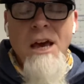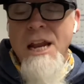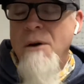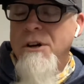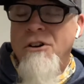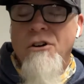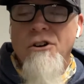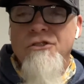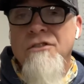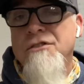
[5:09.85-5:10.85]
And I would
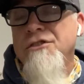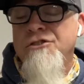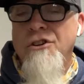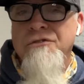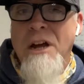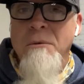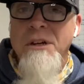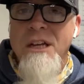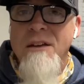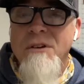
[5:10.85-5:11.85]
encourage us as a church family
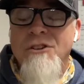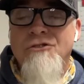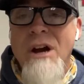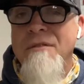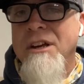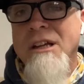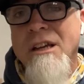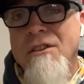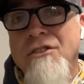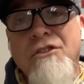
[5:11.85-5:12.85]
to give
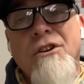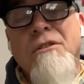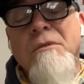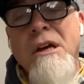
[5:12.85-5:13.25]
extravagantly this year